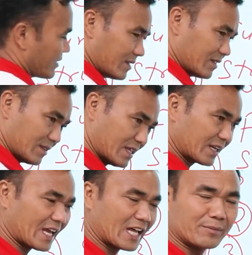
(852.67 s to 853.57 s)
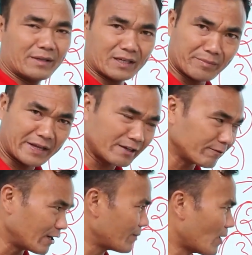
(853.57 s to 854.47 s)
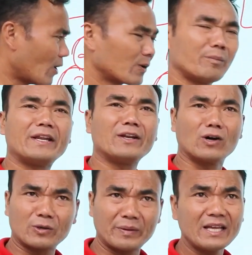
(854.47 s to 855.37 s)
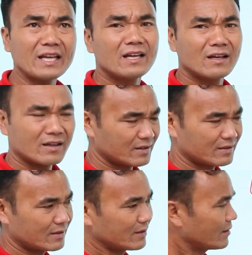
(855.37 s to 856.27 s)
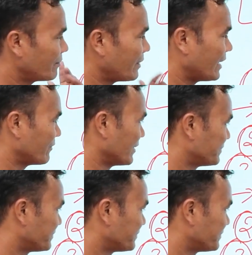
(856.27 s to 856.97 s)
there can be a main verb or may not be main verb.